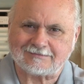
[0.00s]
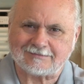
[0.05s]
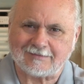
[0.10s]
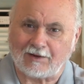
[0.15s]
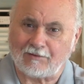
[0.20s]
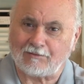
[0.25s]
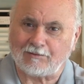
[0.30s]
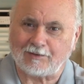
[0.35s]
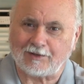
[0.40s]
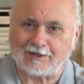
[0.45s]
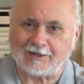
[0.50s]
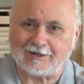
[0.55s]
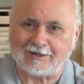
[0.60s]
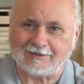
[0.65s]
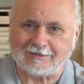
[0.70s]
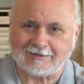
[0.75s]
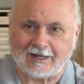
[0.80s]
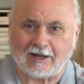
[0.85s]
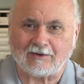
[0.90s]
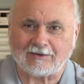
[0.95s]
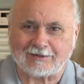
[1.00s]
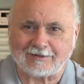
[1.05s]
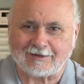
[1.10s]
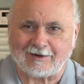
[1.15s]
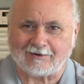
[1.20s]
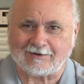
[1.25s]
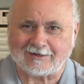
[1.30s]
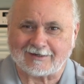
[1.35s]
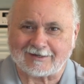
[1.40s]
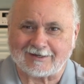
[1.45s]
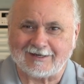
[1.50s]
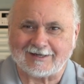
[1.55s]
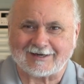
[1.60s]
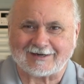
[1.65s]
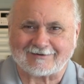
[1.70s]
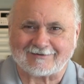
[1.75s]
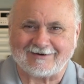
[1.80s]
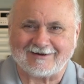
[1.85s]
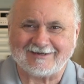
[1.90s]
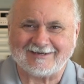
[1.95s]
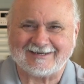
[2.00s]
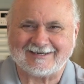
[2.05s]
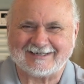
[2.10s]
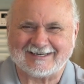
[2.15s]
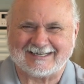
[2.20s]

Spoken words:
Everybody now starting to click, right?